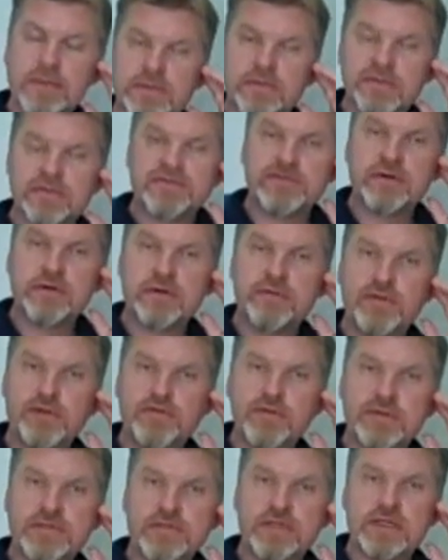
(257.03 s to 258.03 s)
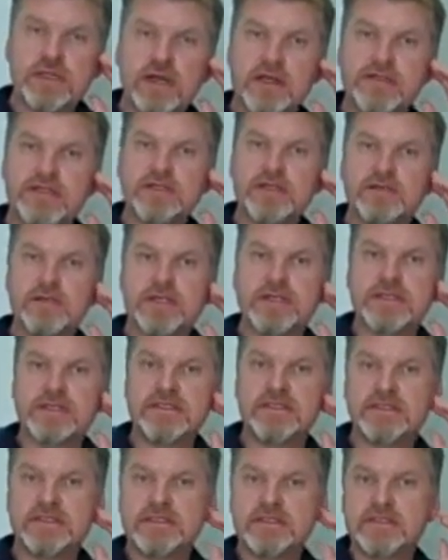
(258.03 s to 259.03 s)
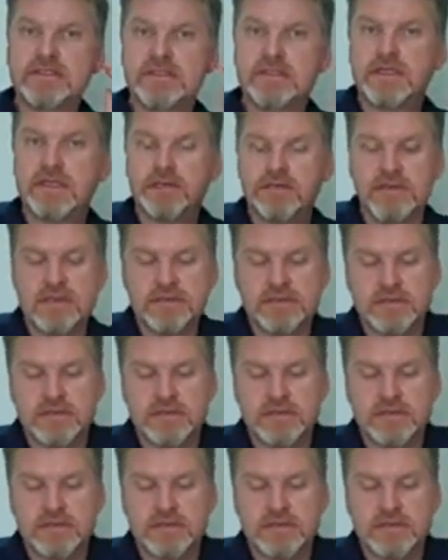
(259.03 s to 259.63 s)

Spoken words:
before we move on to the consequences, Ms.